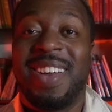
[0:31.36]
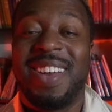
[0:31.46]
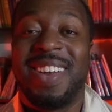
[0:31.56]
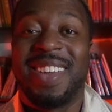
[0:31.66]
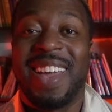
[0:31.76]

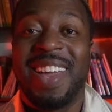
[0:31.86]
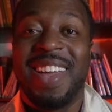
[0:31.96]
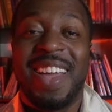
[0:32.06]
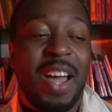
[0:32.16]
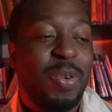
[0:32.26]
Okay,
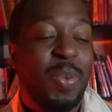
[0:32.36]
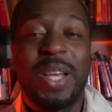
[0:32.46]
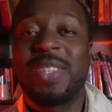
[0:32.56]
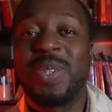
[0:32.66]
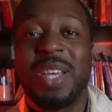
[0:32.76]
and we
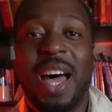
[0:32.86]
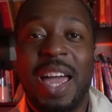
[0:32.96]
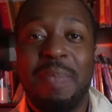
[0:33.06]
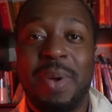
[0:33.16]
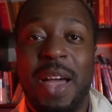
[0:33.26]
waste their
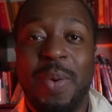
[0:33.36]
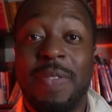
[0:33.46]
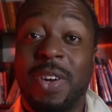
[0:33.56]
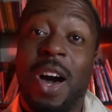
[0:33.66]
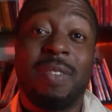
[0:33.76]
time and we
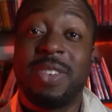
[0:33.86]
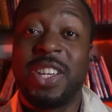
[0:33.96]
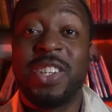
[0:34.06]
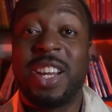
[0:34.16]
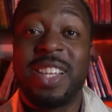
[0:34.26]
have a
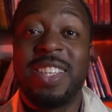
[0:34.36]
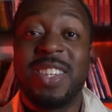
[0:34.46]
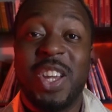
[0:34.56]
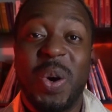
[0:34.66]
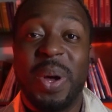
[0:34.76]
conversation that leads
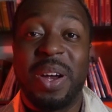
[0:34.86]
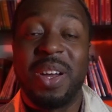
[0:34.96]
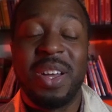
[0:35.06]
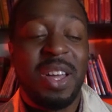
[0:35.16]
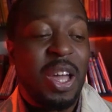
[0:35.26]
to
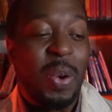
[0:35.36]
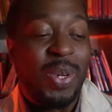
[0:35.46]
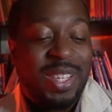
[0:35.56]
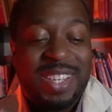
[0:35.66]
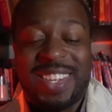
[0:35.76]
nowhere,
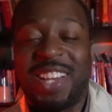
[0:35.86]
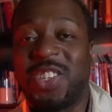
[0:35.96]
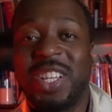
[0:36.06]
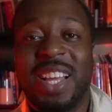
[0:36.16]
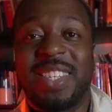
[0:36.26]
which is
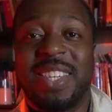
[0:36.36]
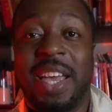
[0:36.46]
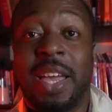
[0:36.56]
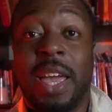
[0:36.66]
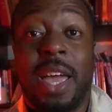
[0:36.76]
essentially like saying,